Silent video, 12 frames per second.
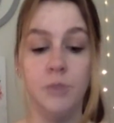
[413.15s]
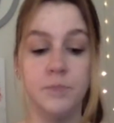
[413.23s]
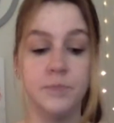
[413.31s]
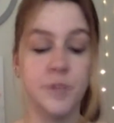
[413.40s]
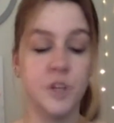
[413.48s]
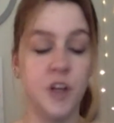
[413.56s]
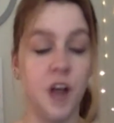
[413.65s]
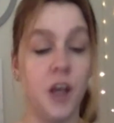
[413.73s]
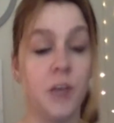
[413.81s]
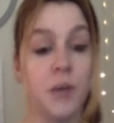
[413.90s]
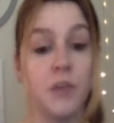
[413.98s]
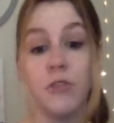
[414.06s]
your
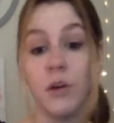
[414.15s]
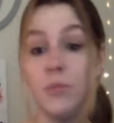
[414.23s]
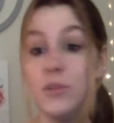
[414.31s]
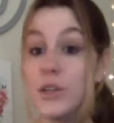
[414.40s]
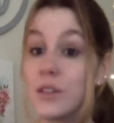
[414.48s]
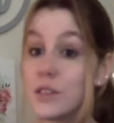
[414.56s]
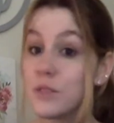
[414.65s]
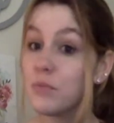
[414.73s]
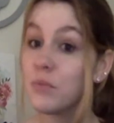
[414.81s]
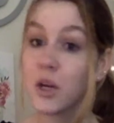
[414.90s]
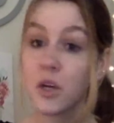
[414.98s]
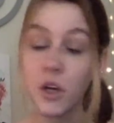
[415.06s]
document from just
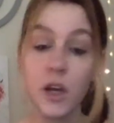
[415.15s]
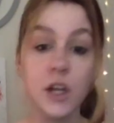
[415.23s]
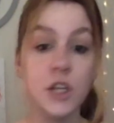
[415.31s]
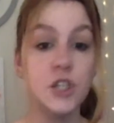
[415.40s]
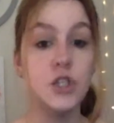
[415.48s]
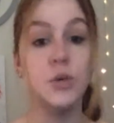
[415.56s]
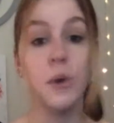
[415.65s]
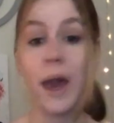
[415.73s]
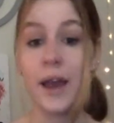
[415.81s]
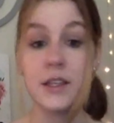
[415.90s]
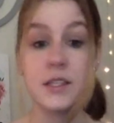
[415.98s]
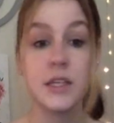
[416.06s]
good to
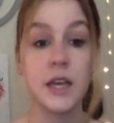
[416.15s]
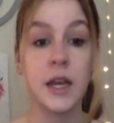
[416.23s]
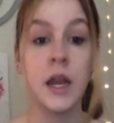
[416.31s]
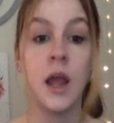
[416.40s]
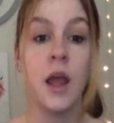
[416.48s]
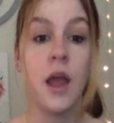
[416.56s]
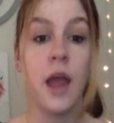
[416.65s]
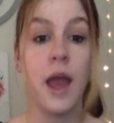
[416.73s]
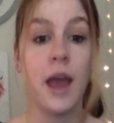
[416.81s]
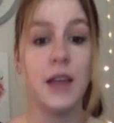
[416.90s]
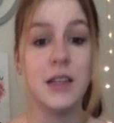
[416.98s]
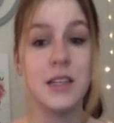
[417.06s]
excellent.
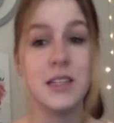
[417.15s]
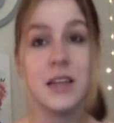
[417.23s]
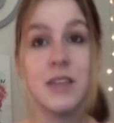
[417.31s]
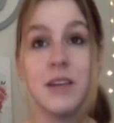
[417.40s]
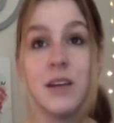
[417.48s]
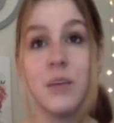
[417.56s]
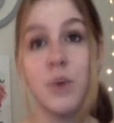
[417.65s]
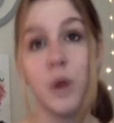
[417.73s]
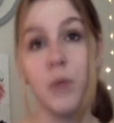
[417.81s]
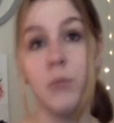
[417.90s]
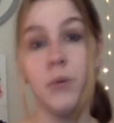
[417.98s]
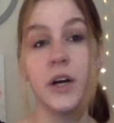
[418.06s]
And it's definitely an
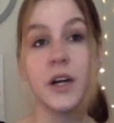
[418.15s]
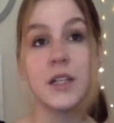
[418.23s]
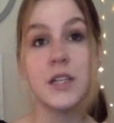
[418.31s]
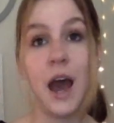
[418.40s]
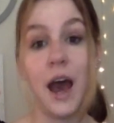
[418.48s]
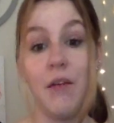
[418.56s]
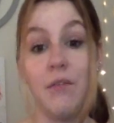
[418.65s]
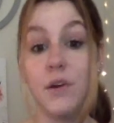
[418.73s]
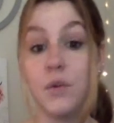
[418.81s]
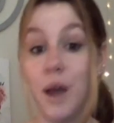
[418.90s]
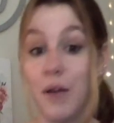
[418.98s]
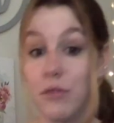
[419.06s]
important book to have
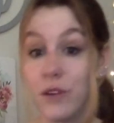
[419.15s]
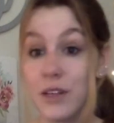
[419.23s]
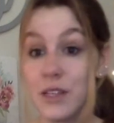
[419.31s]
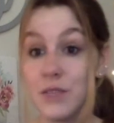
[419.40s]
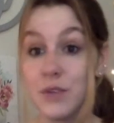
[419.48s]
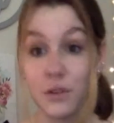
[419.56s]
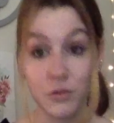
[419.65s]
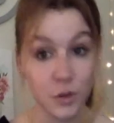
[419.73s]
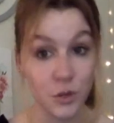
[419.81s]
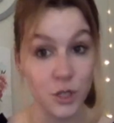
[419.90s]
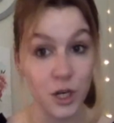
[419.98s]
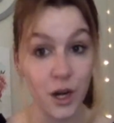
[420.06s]
for reference for the
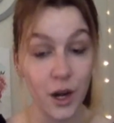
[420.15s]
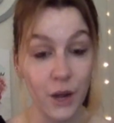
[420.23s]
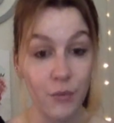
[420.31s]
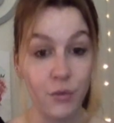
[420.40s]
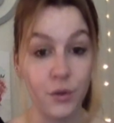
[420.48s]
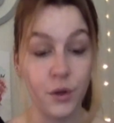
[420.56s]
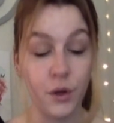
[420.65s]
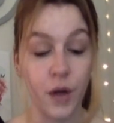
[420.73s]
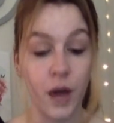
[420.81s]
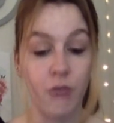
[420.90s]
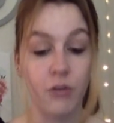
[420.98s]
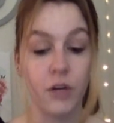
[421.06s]
future if you're
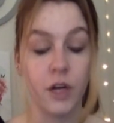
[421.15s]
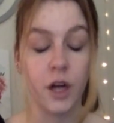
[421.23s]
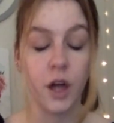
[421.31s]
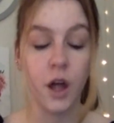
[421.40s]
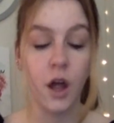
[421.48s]
ever